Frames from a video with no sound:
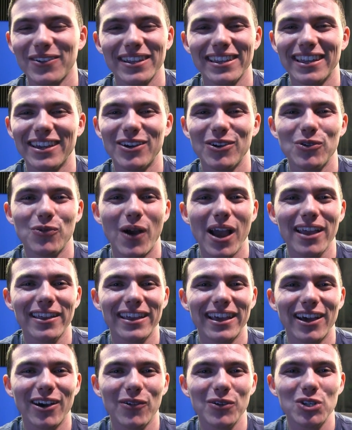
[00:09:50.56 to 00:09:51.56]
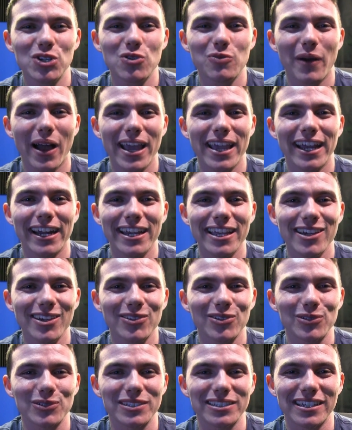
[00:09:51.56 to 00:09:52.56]
the hell? Why the hell would you buy any
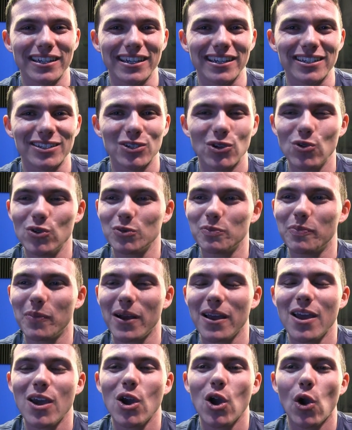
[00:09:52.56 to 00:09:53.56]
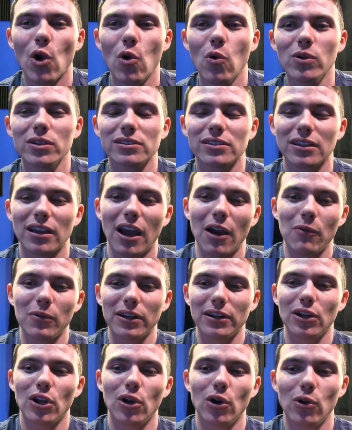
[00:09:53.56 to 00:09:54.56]
of those things? I want
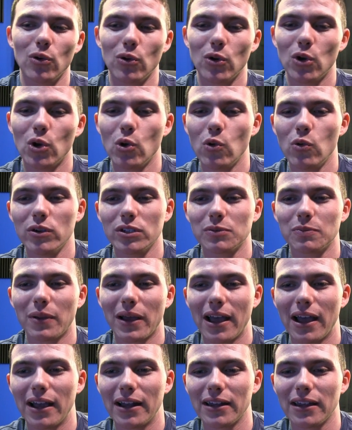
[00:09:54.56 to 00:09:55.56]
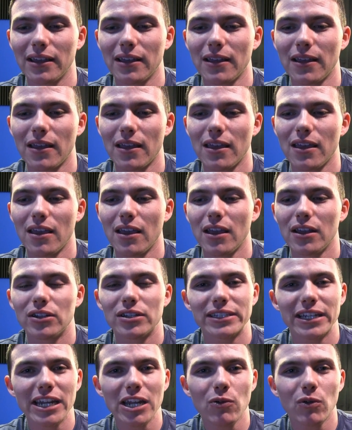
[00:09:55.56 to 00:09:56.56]
to know who has bought.
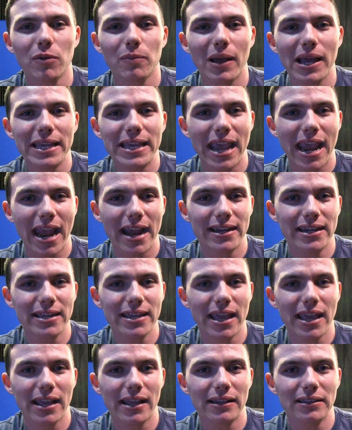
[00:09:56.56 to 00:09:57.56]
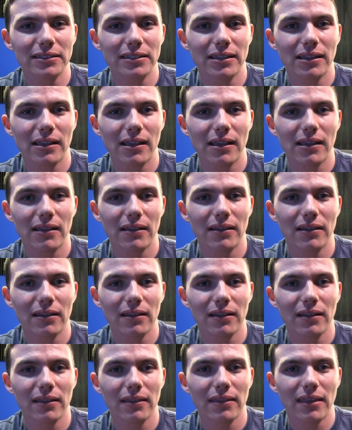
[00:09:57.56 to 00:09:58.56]
Does anyone buy candy canes
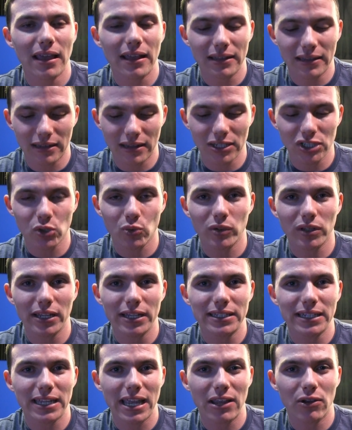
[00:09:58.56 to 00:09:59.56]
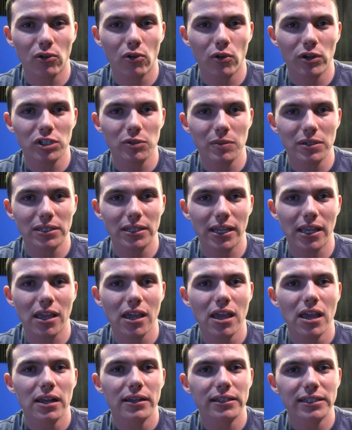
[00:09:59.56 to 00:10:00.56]
that doesn't relate to Christmas. Like,
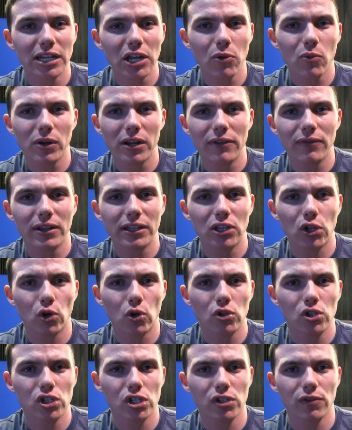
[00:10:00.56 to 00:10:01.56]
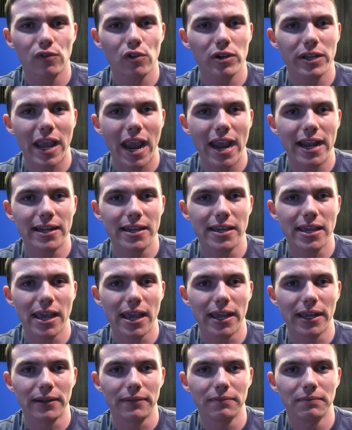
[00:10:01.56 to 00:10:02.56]
does anyone ever get the urge just for a candy
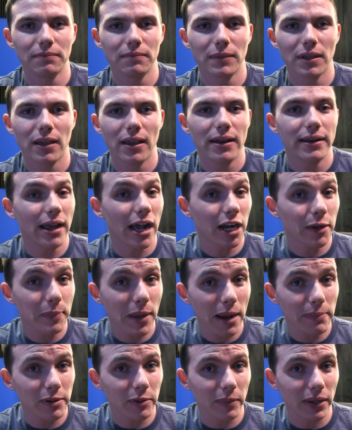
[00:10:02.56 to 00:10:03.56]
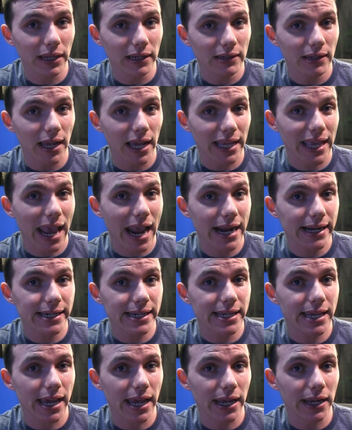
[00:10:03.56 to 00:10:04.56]
cane? Not a peppermint, a
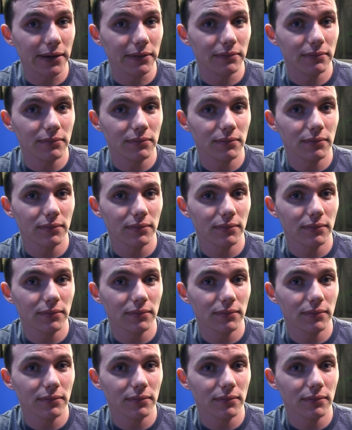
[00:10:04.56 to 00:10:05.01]
candy cane.